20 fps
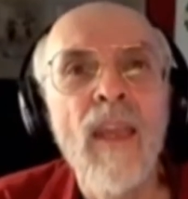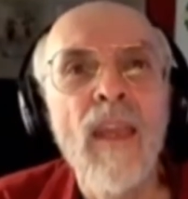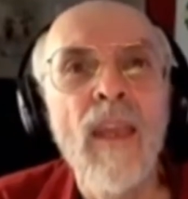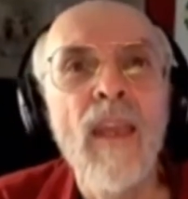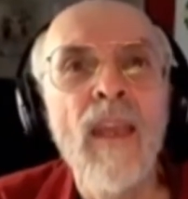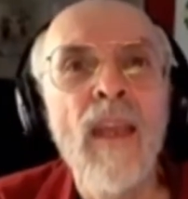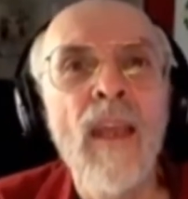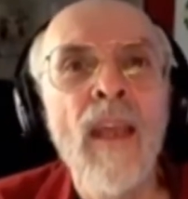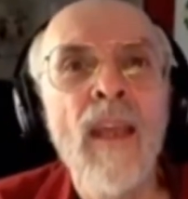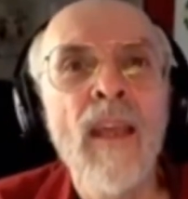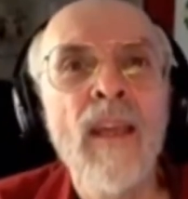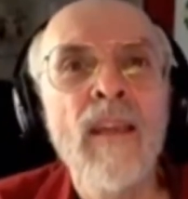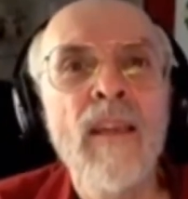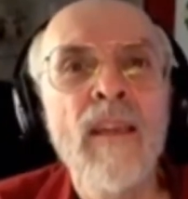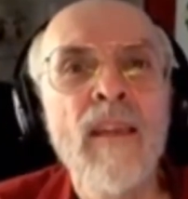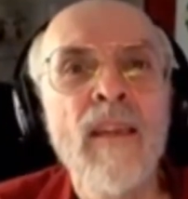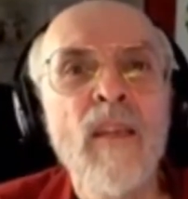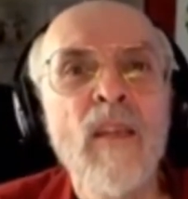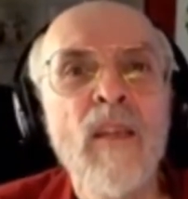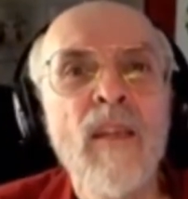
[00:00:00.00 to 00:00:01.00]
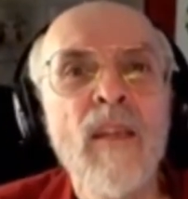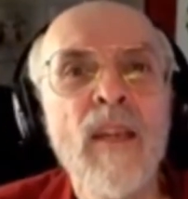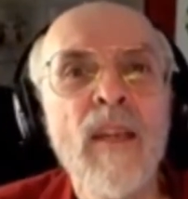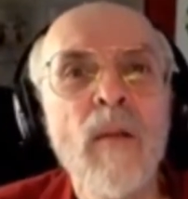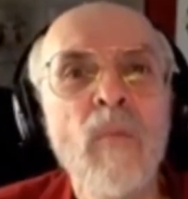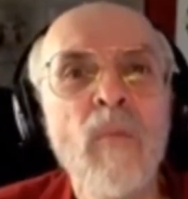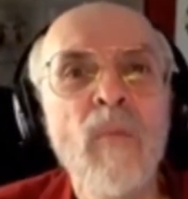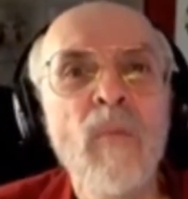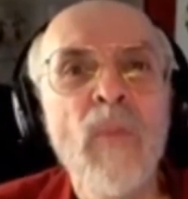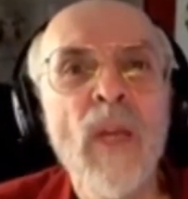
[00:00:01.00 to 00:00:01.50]
in the
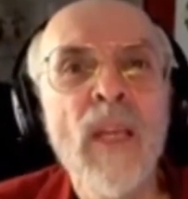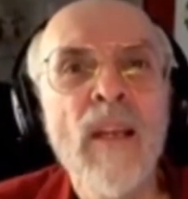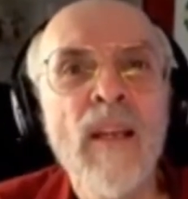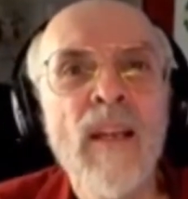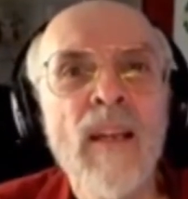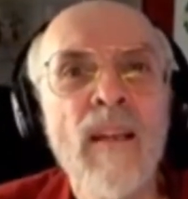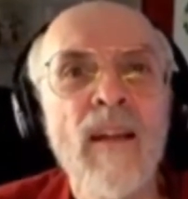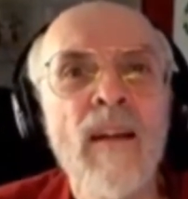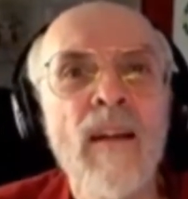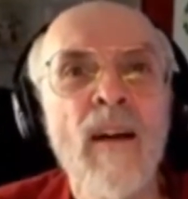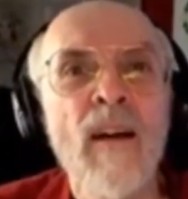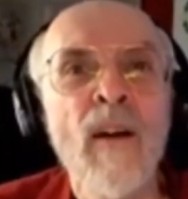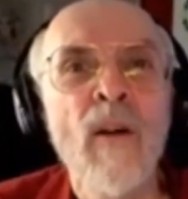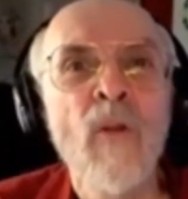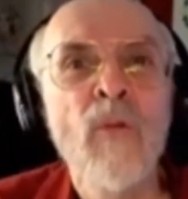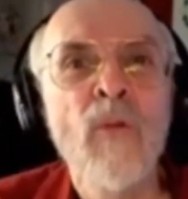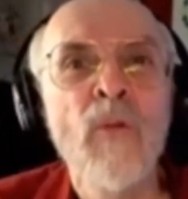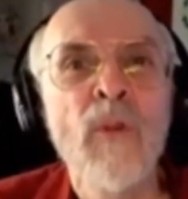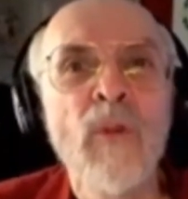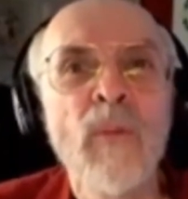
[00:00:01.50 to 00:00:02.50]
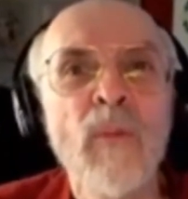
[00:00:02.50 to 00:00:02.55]
middle of